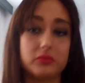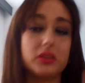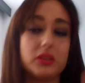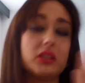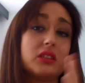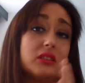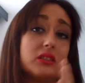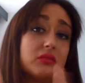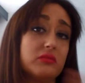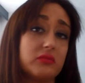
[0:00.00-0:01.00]

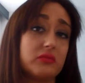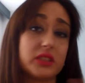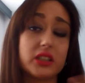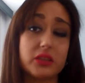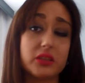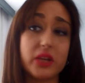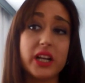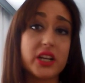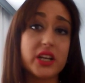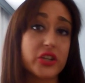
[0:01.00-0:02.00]
The way
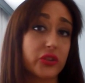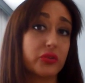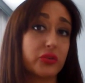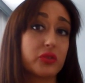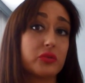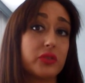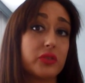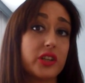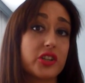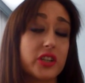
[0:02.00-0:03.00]
that I showed for
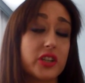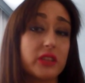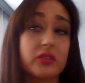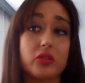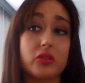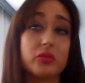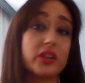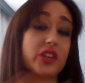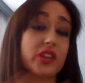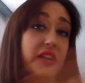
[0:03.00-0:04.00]
undici, so
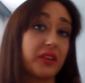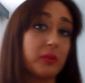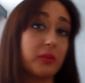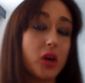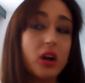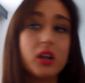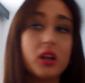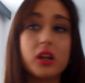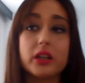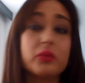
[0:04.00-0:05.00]
undicesimo,
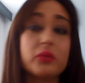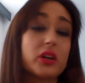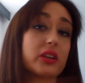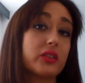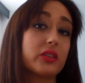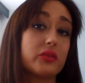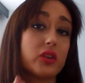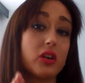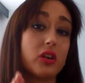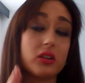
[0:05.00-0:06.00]
it works for
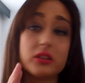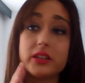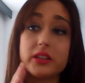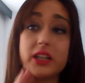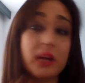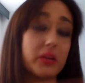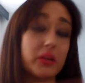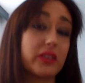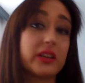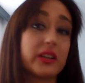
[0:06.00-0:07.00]
all the
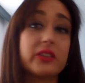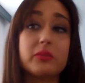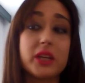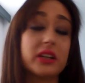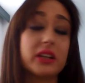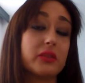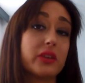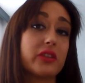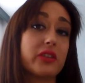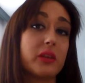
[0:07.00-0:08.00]
numbers. It doesn't matter
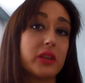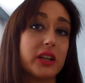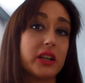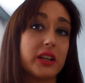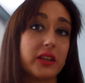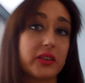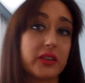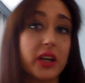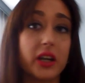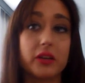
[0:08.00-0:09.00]
which number it is,
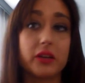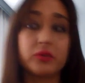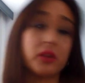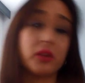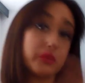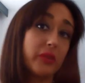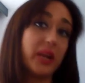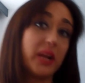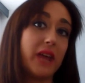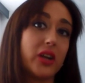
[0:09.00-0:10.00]
from
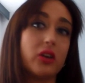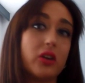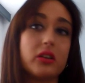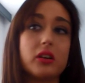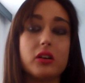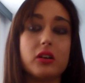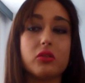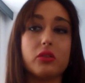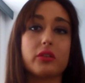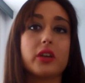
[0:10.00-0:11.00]
11 on, of
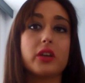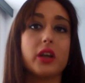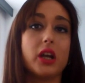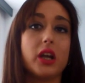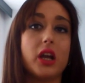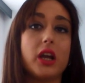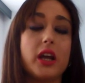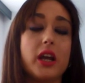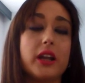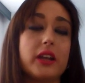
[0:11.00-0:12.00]
course.
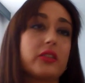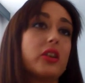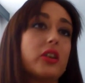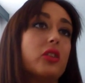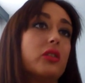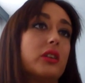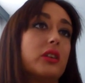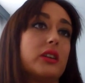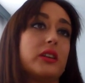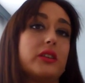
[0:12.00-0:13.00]
And so,
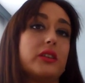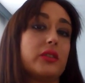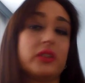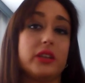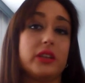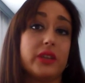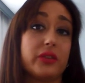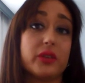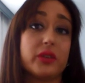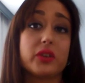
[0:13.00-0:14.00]
even
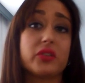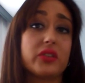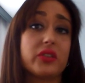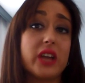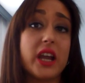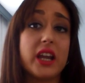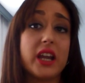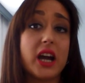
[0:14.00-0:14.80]
if you want to say